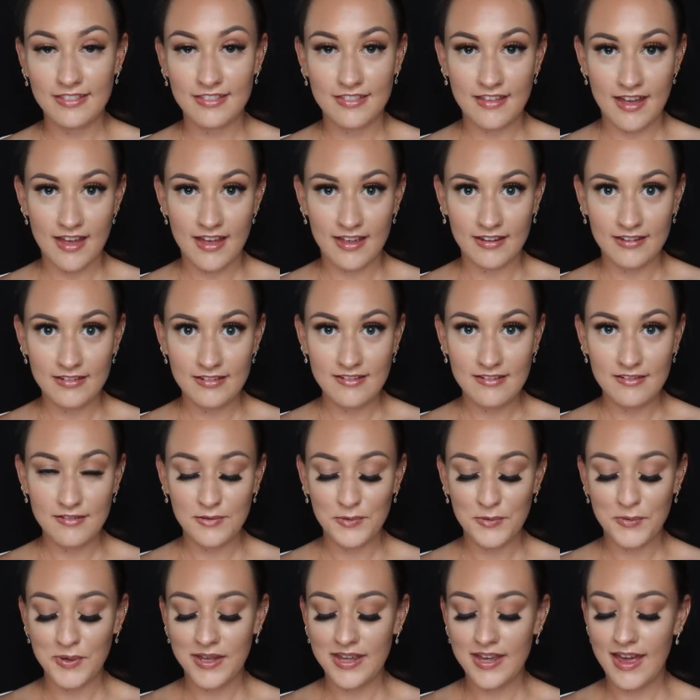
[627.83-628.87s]
Then
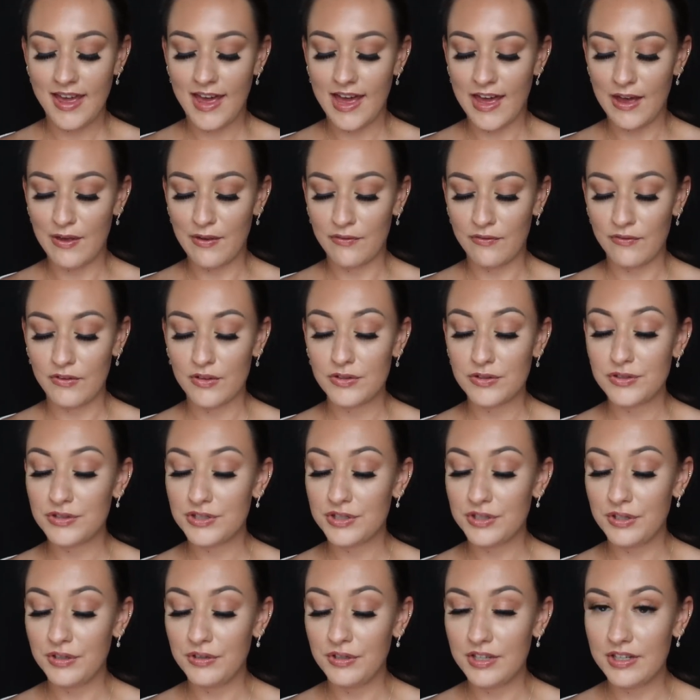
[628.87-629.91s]
we have
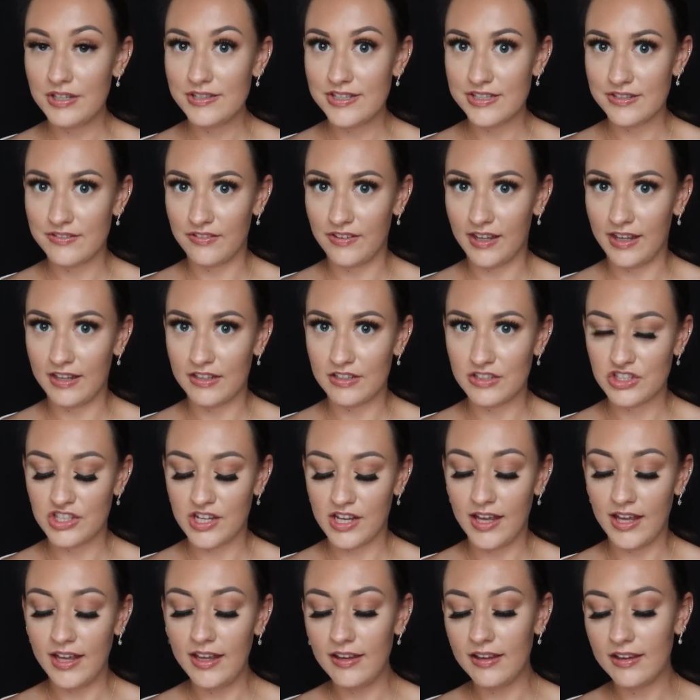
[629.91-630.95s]
tuna
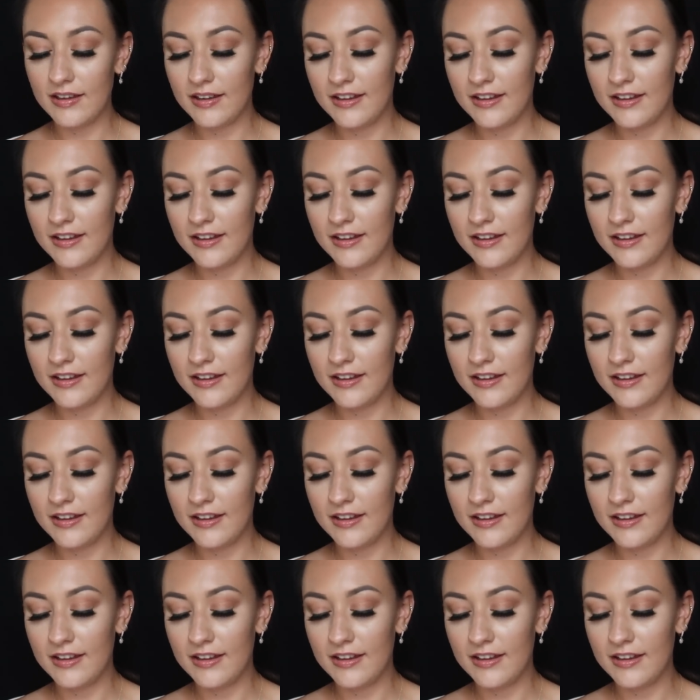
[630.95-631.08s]
ceviche